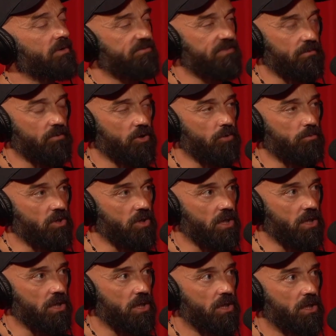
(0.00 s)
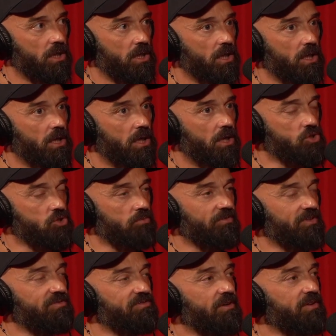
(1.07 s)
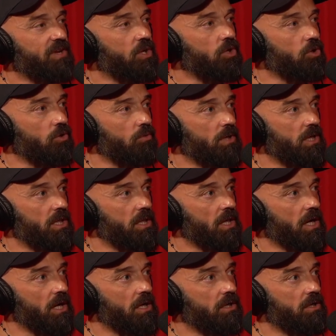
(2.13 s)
I found a community, and there's something very human in that.